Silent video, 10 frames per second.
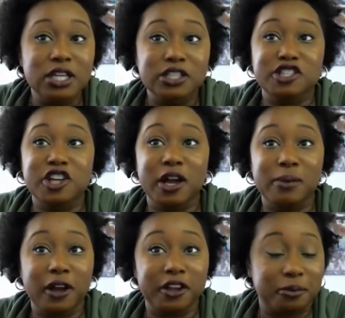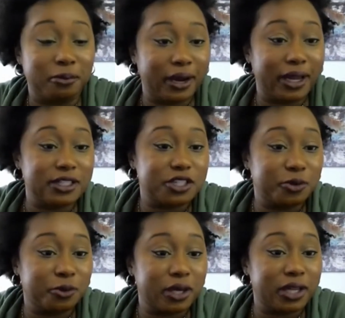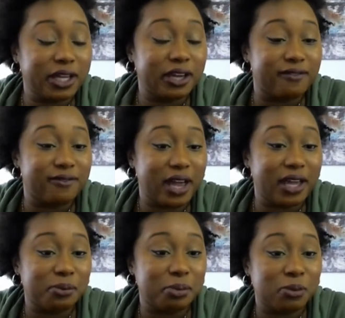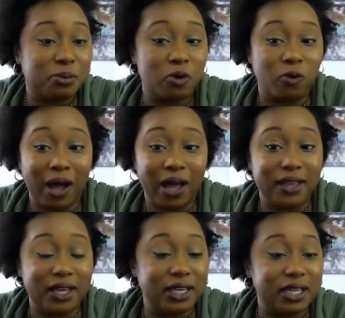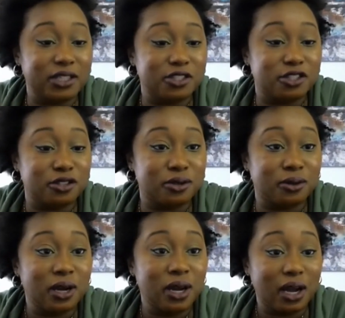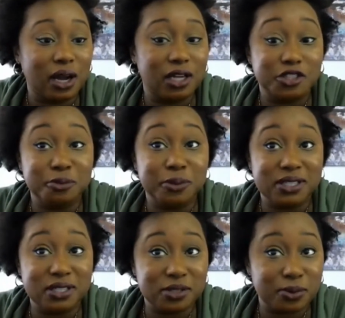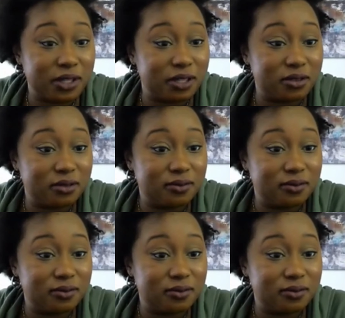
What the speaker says: to talk about your brand, to really convey to people why they need to do business with you.